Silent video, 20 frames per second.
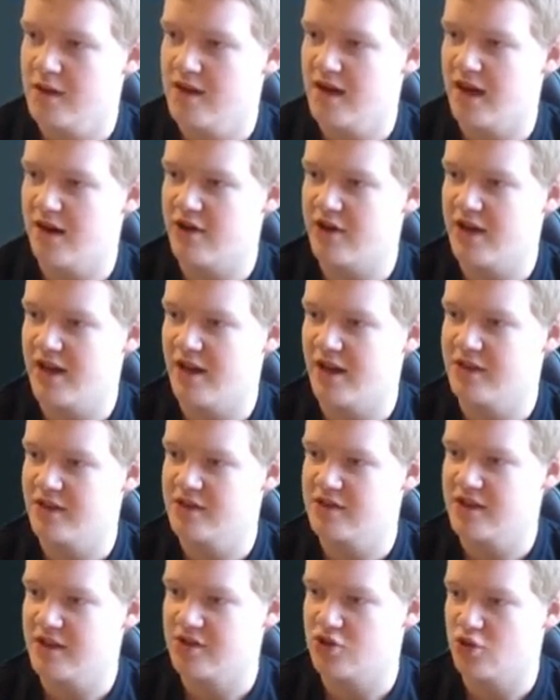Yeah, he can.
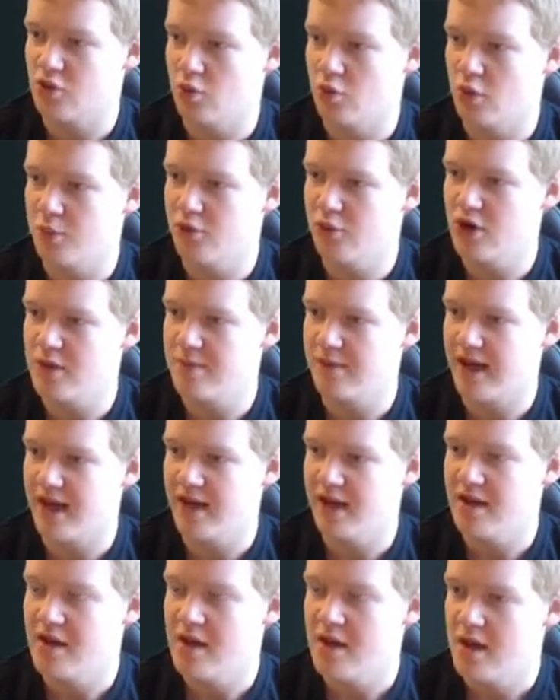That's good. We'll put him
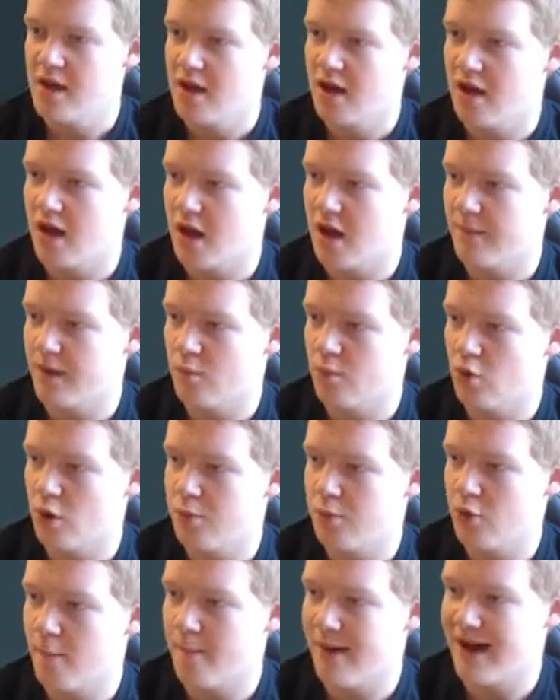there, and
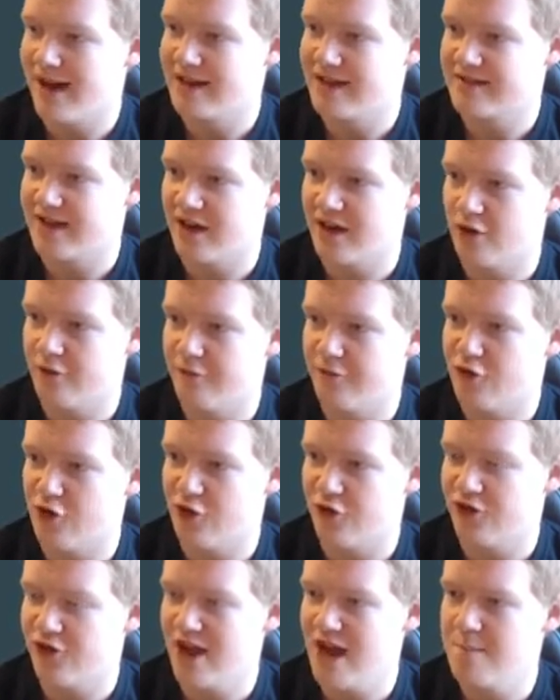we'll put Balotelli up
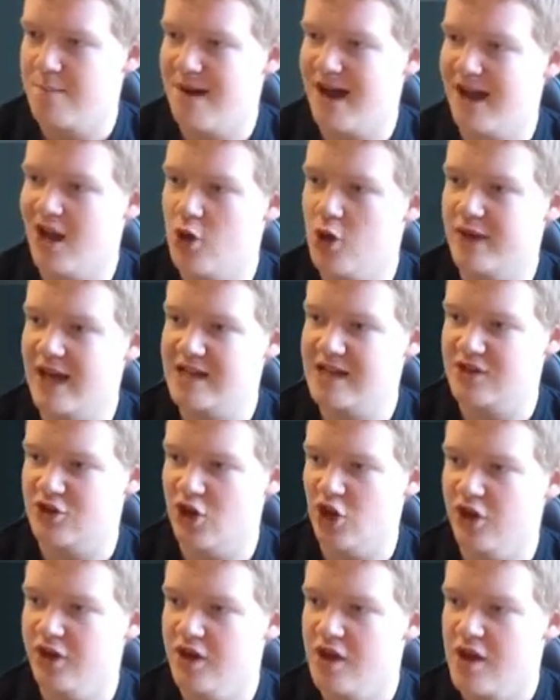front. See how Ballo
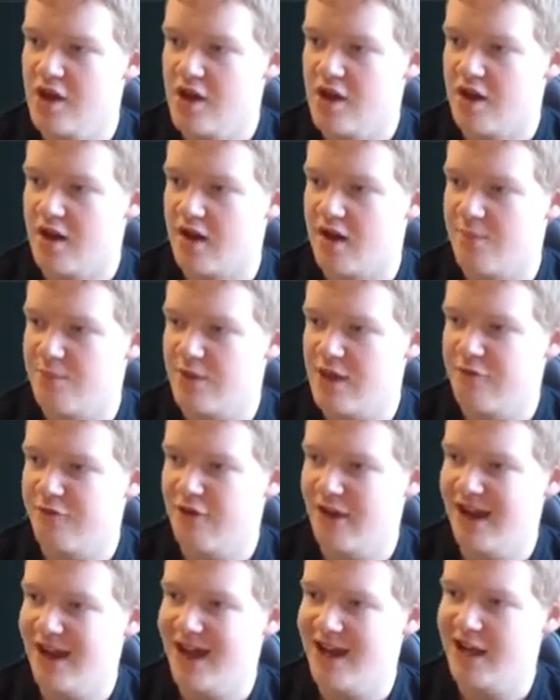gets on. He
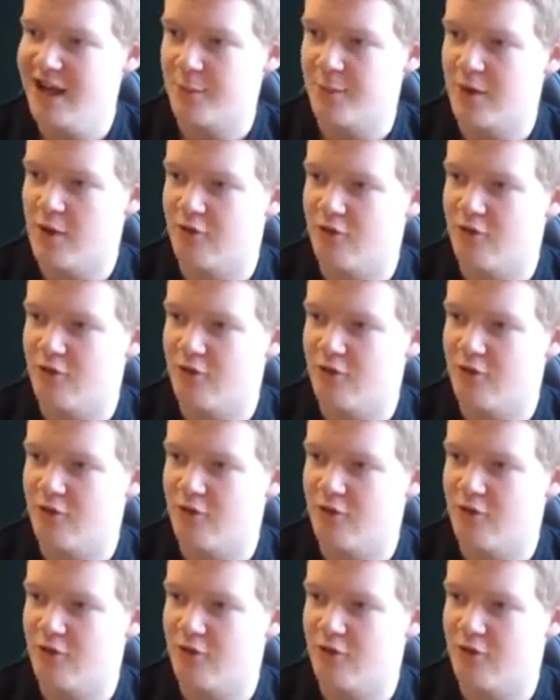fell out a little